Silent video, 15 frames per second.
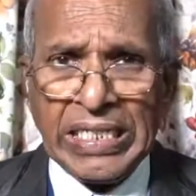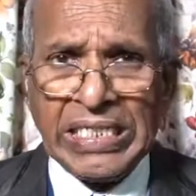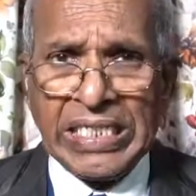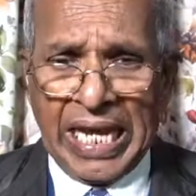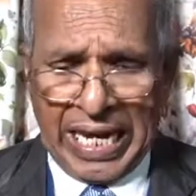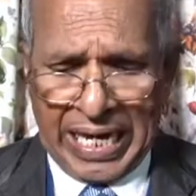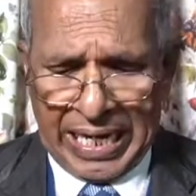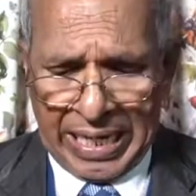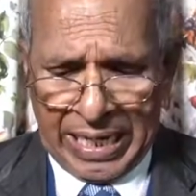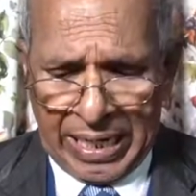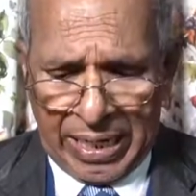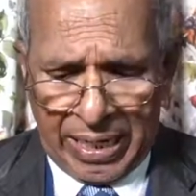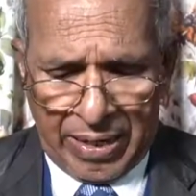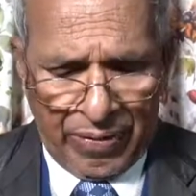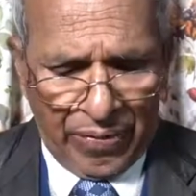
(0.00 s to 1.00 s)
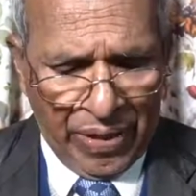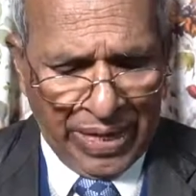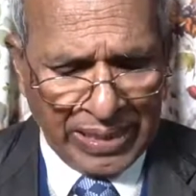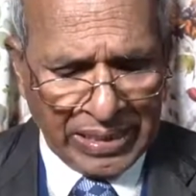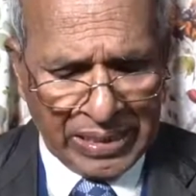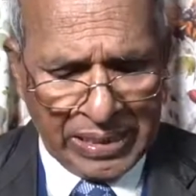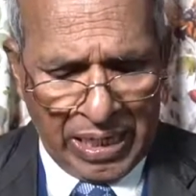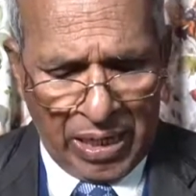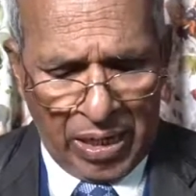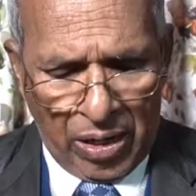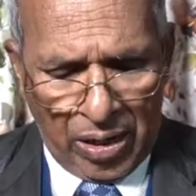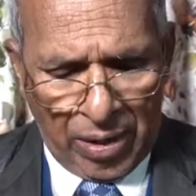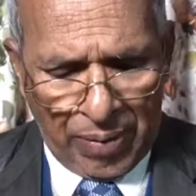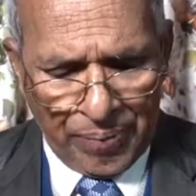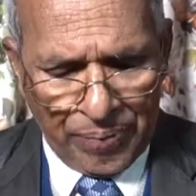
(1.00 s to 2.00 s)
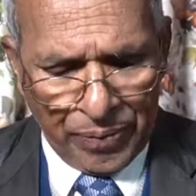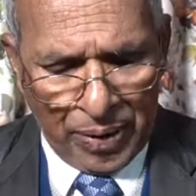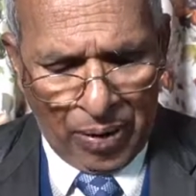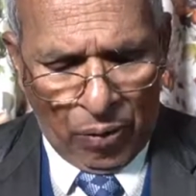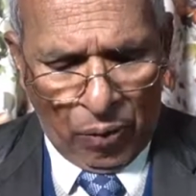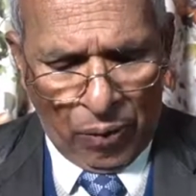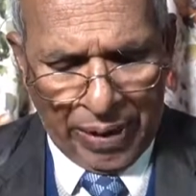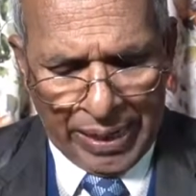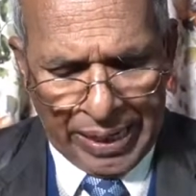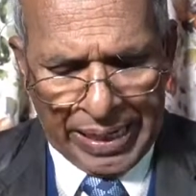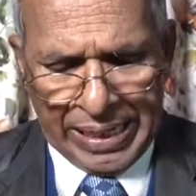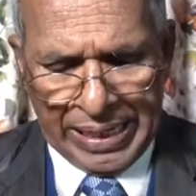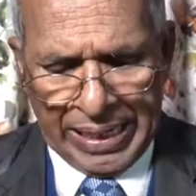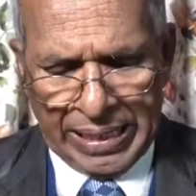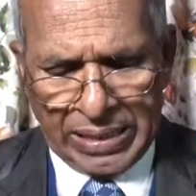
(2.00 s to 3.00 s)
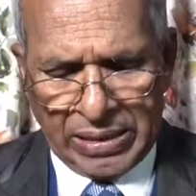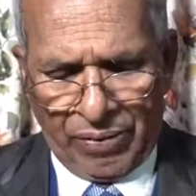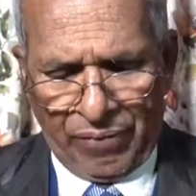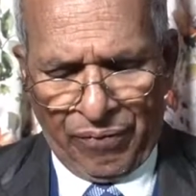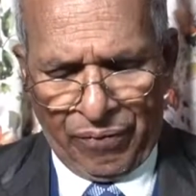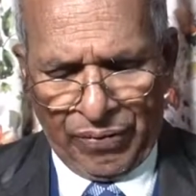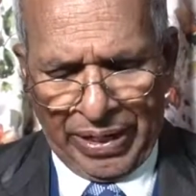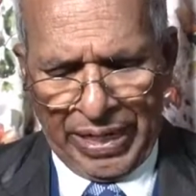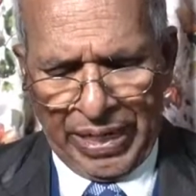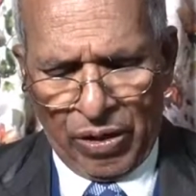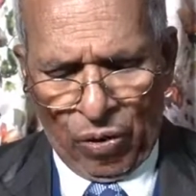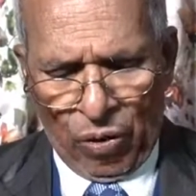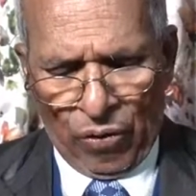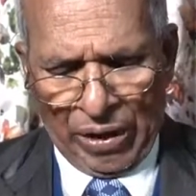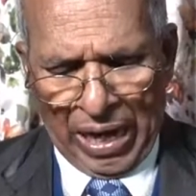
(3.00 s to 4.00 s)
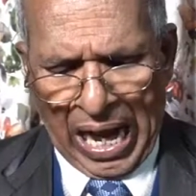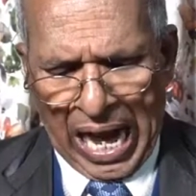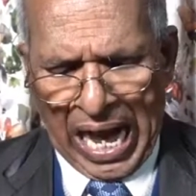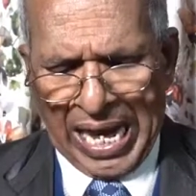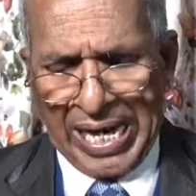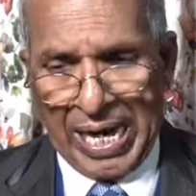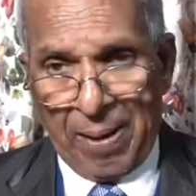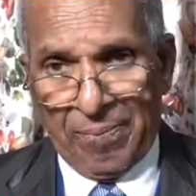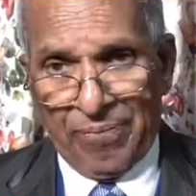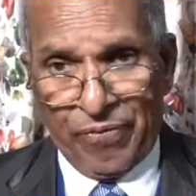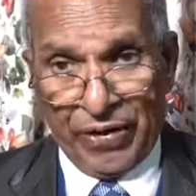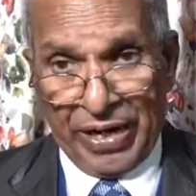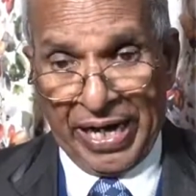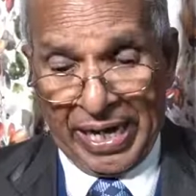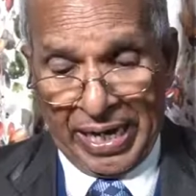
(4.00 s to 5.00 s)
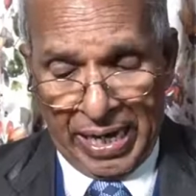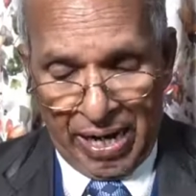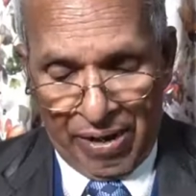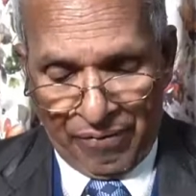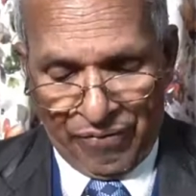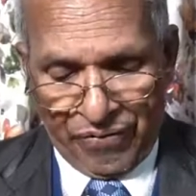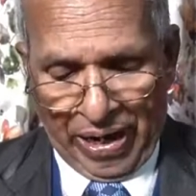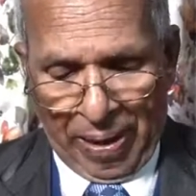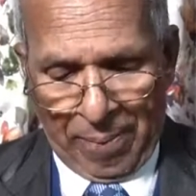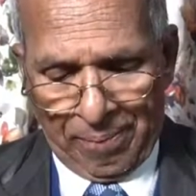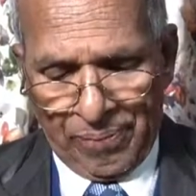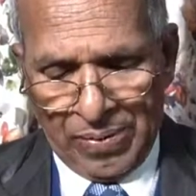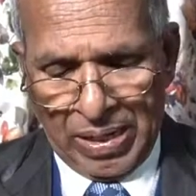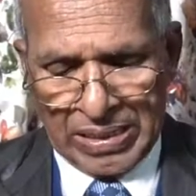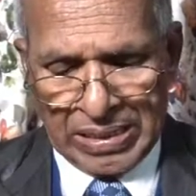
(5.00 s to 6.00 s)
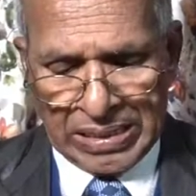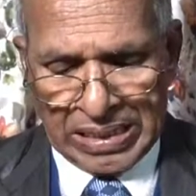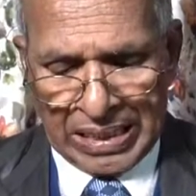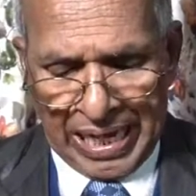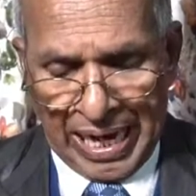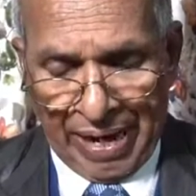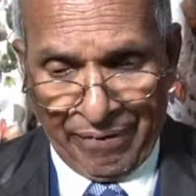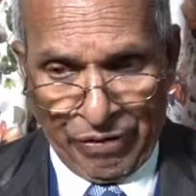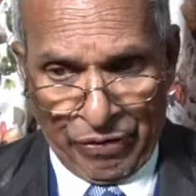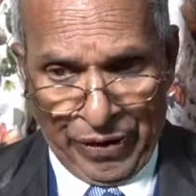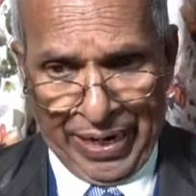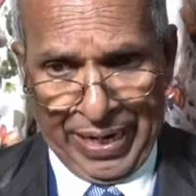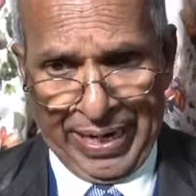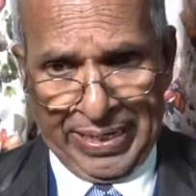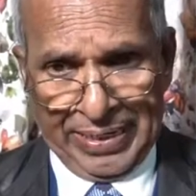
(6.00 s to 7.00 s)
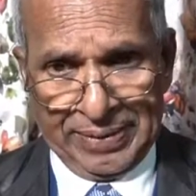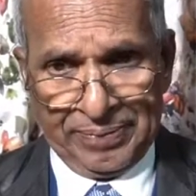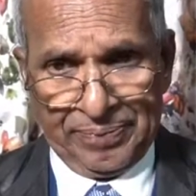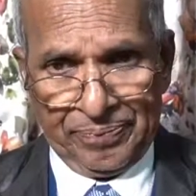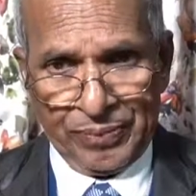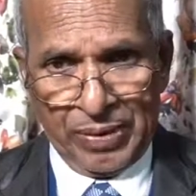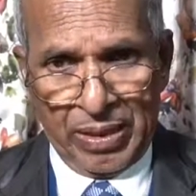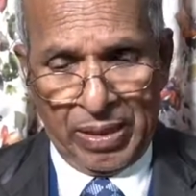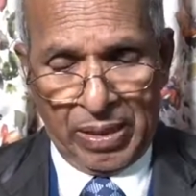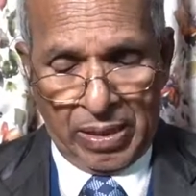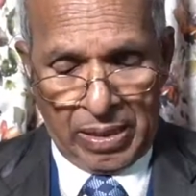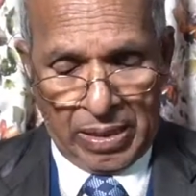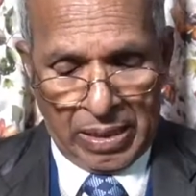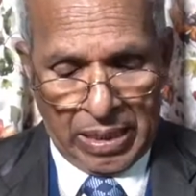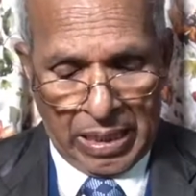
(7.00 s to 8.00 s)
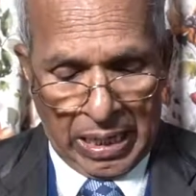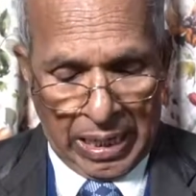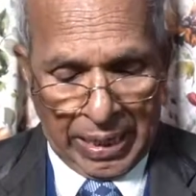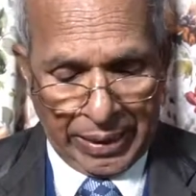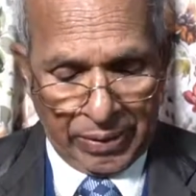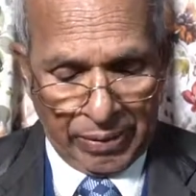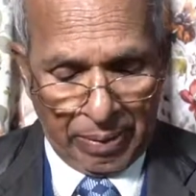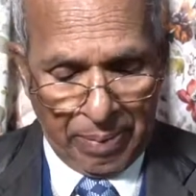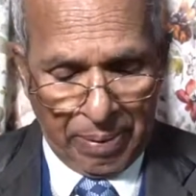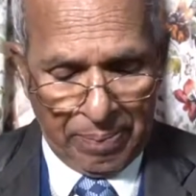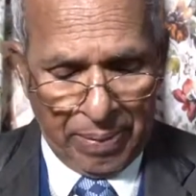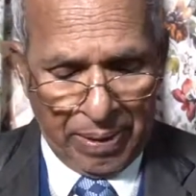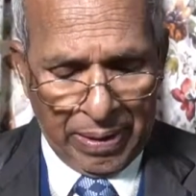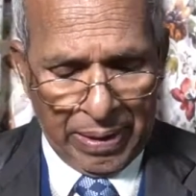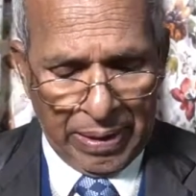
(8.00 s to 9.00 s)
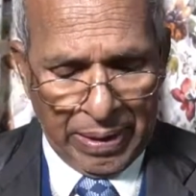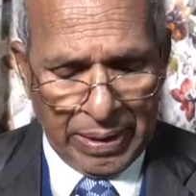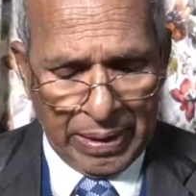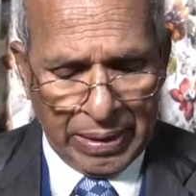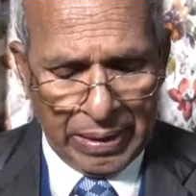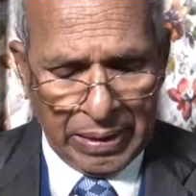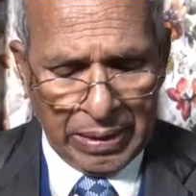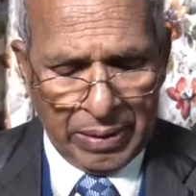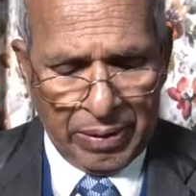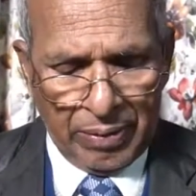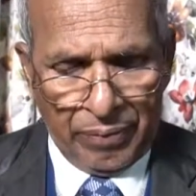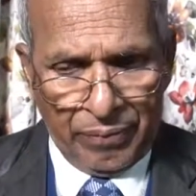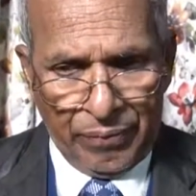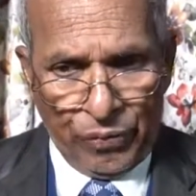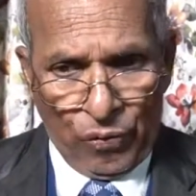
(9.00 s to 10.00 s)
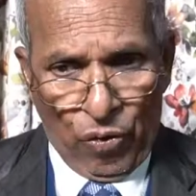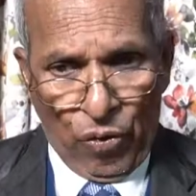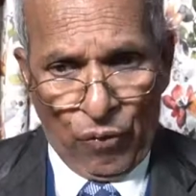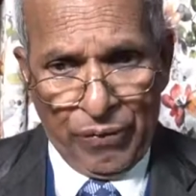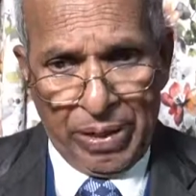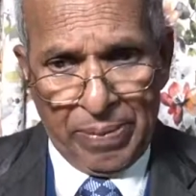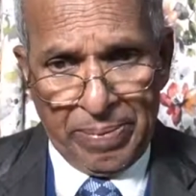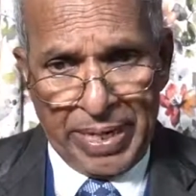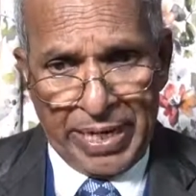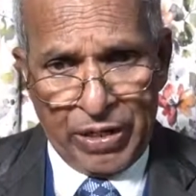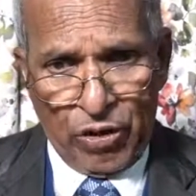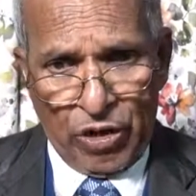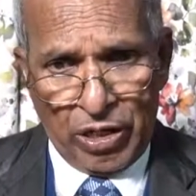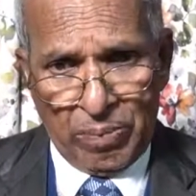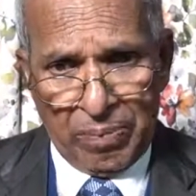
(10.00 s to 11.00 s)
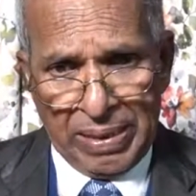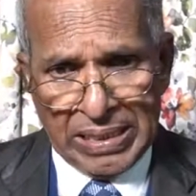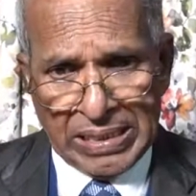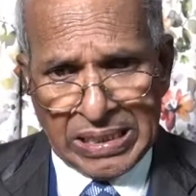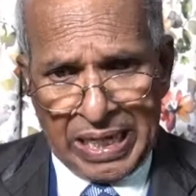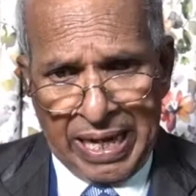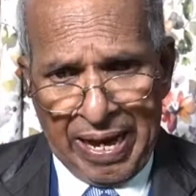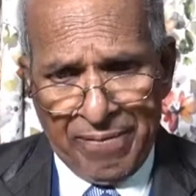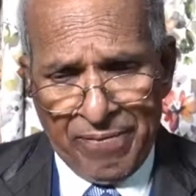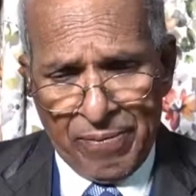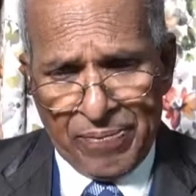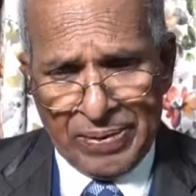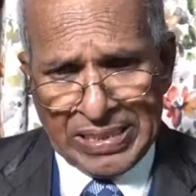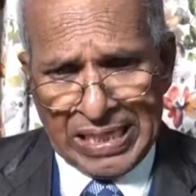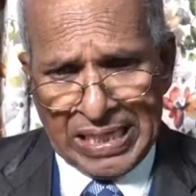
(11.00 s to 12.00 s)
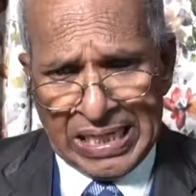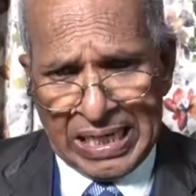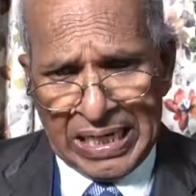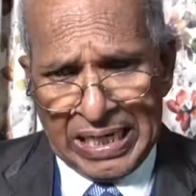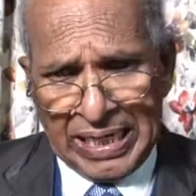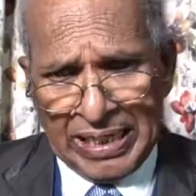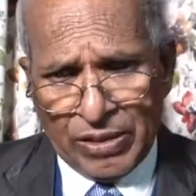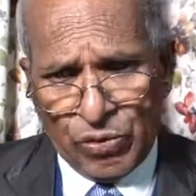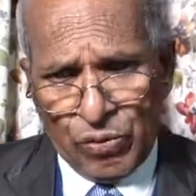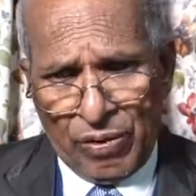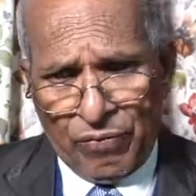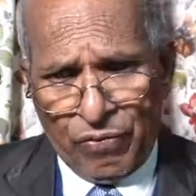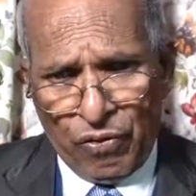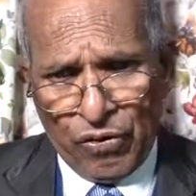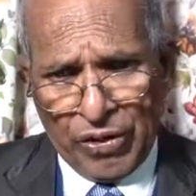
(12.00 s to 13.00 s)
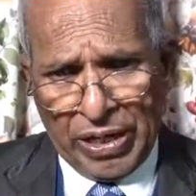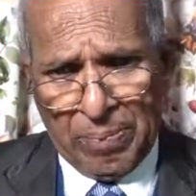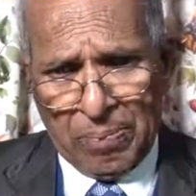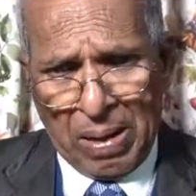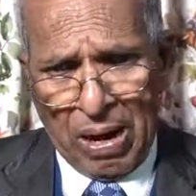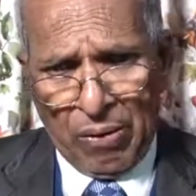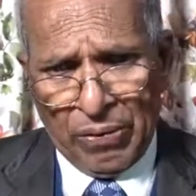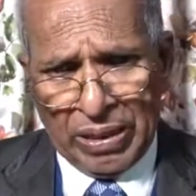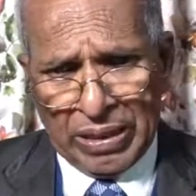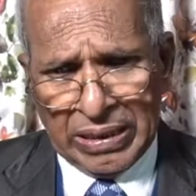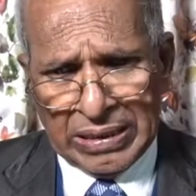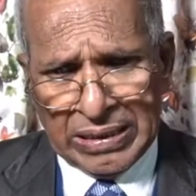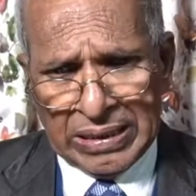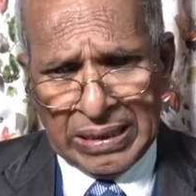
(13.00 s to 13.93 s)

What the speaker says: say that he is free, or I am free from slavery. And remember, though we may not be slave physically to a foreign power,